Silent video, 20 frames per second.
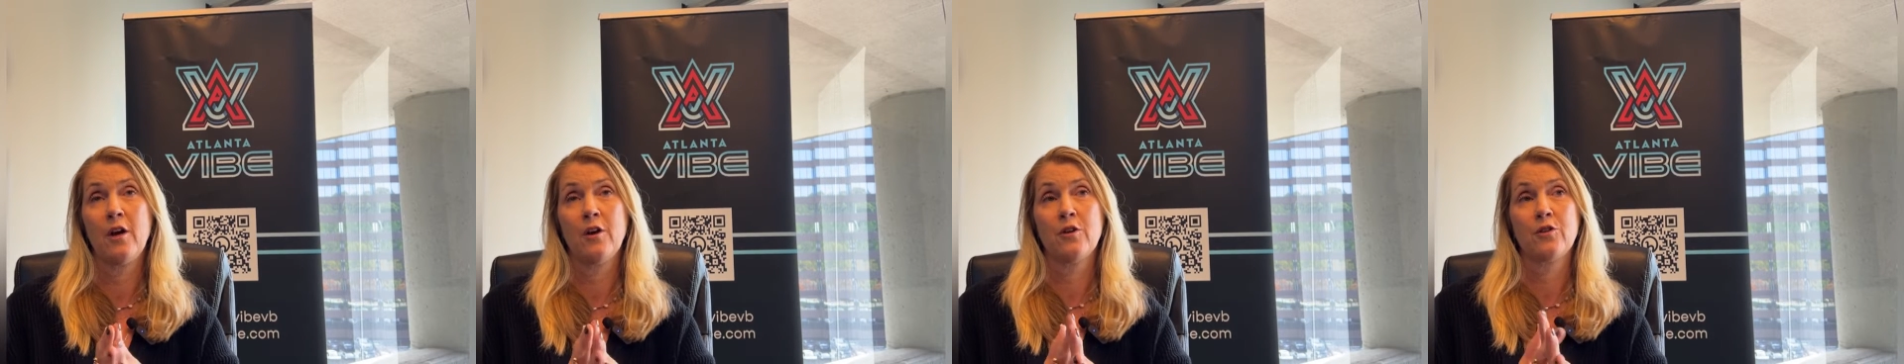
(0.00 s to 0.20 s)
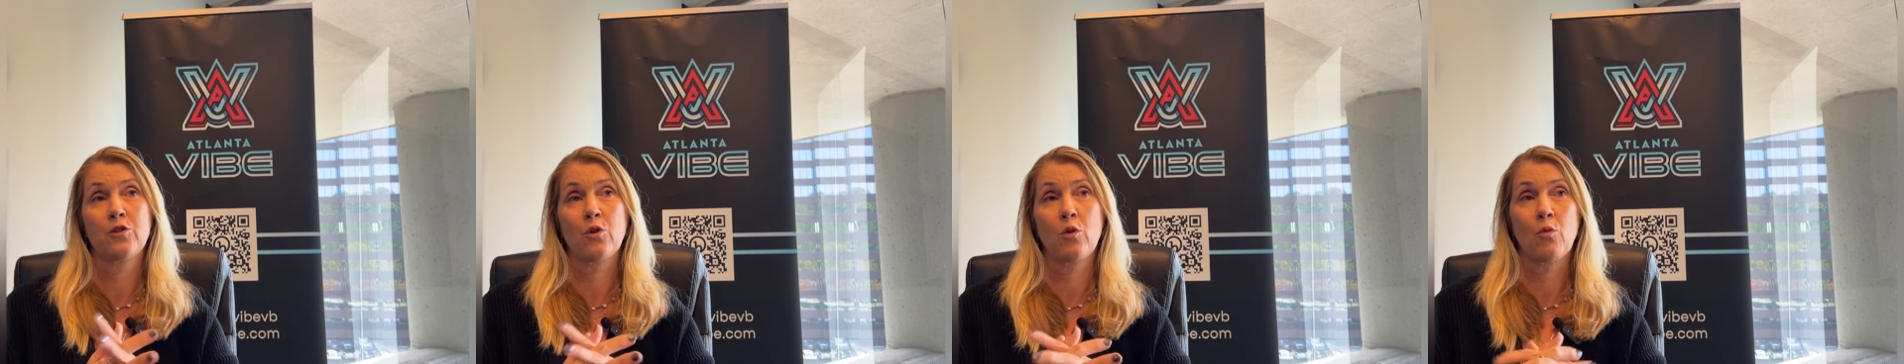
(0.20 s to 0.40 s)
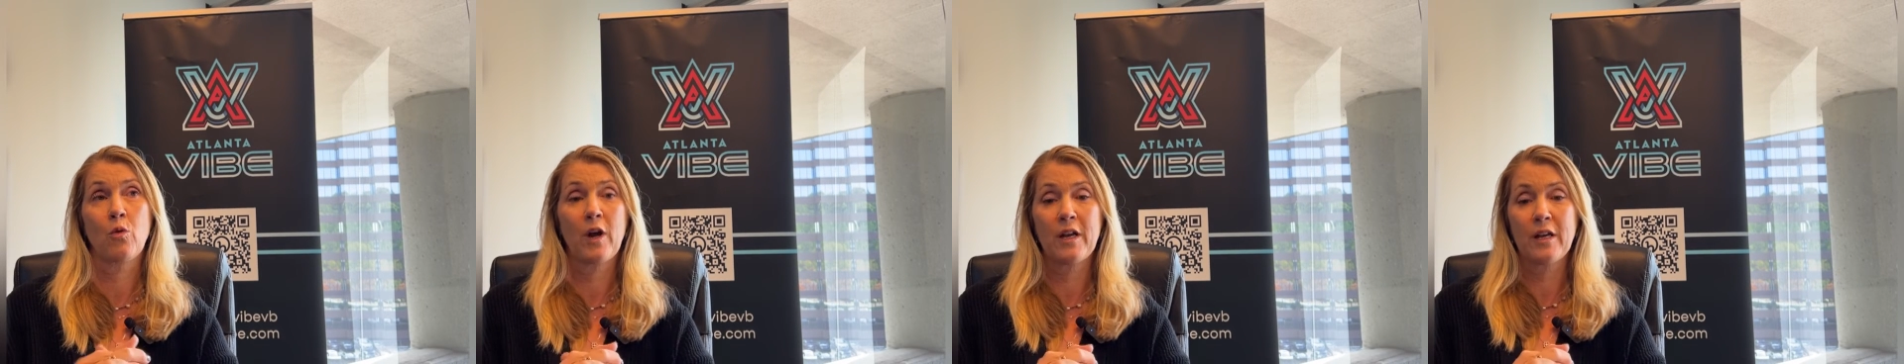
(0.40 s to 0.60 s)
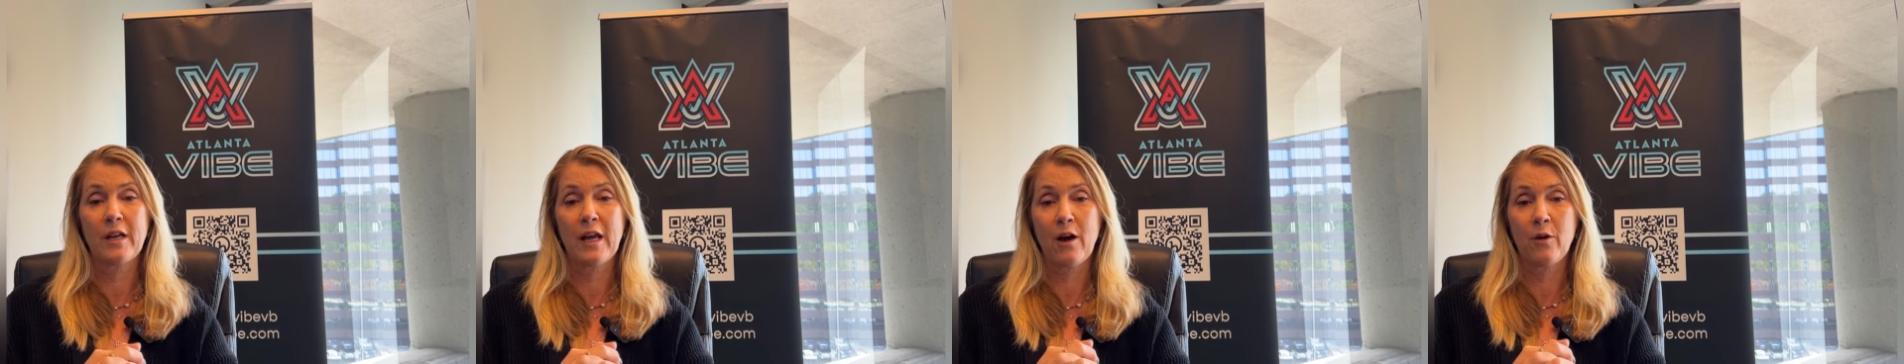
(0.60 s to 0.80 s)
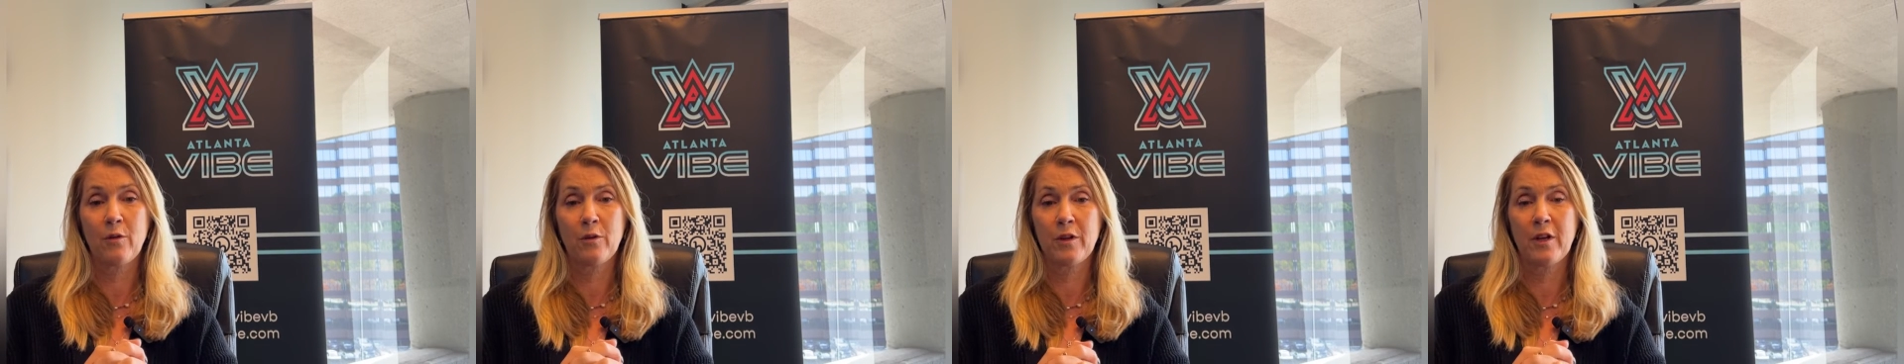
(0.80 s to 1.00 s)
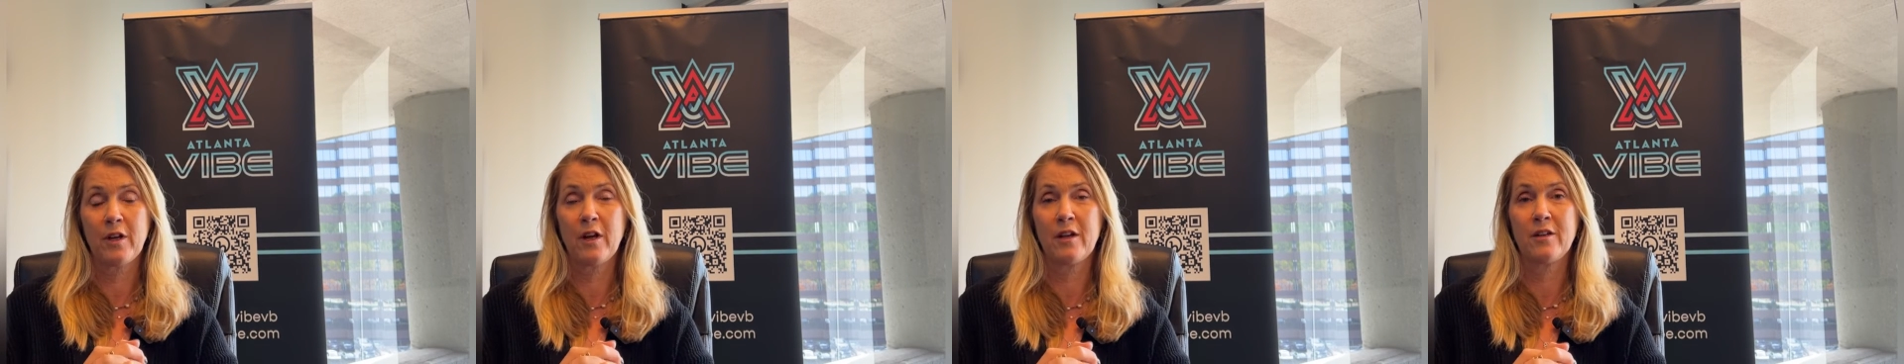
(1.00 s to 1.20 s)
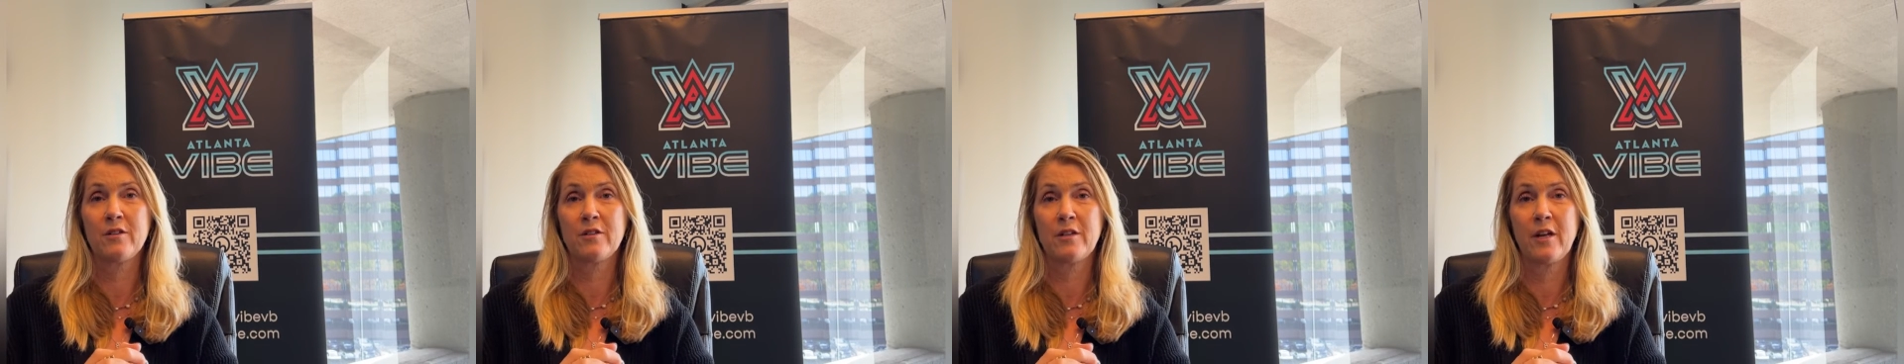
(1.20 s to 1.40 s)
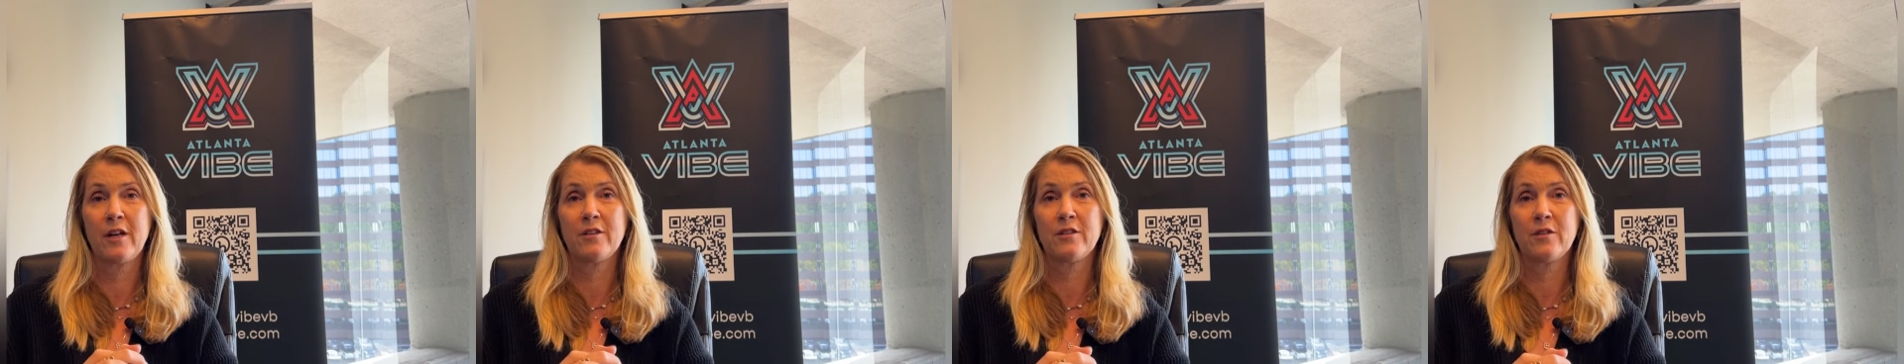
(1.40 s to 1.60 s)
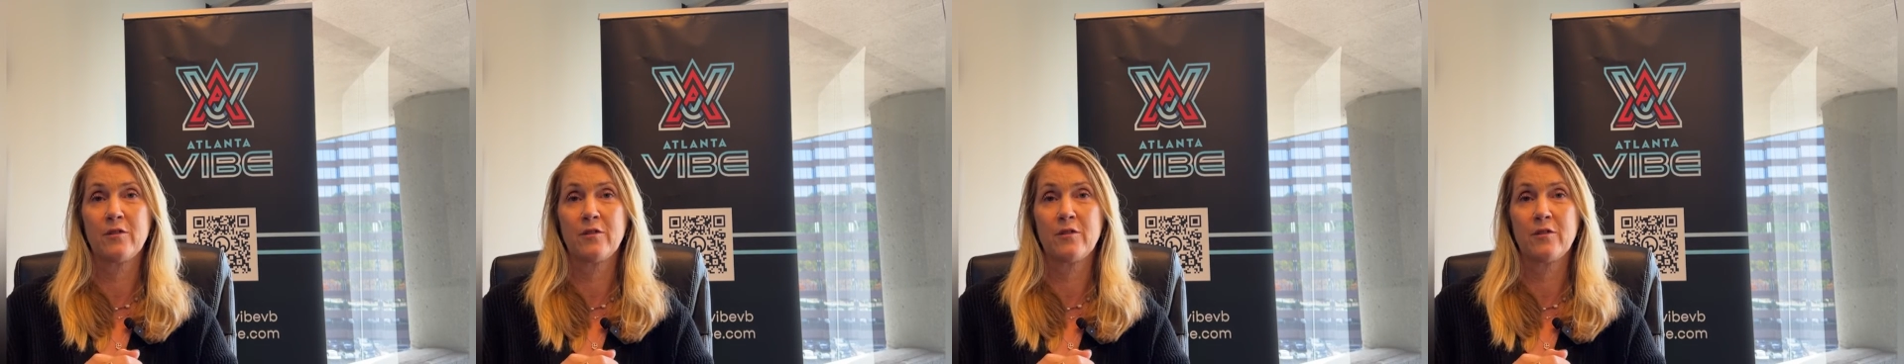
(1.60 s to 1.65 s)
So right now in the United States,